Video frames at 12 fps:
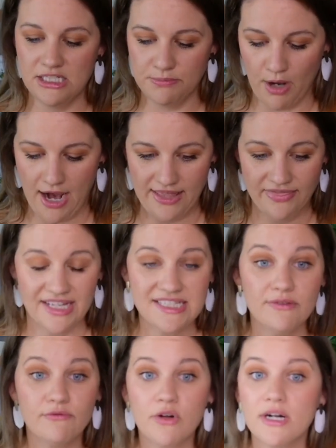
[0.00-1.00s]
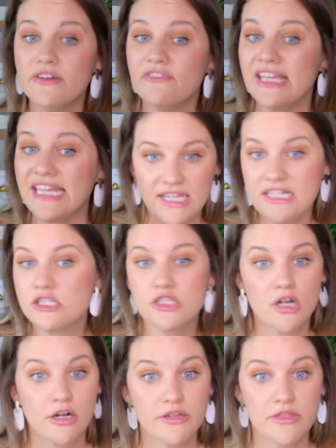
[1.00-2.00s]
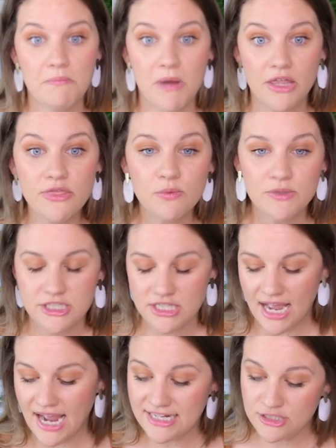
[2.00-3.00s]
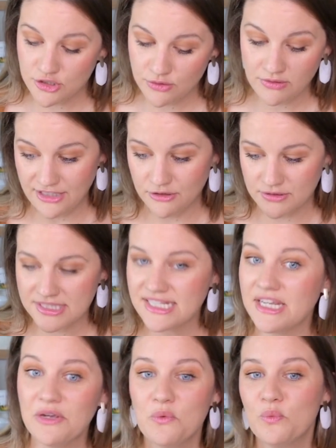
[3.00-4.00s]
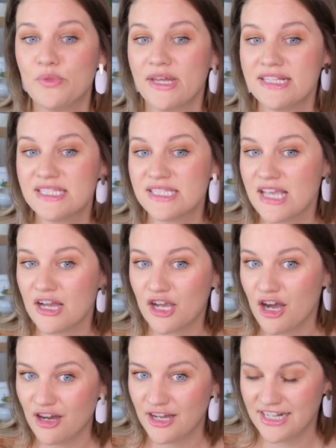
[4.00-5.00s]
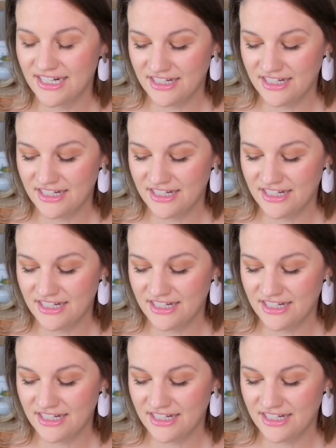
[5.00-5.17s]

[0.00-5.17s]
spread. That's in front of each start of the month, which I do. And you'll see that's a con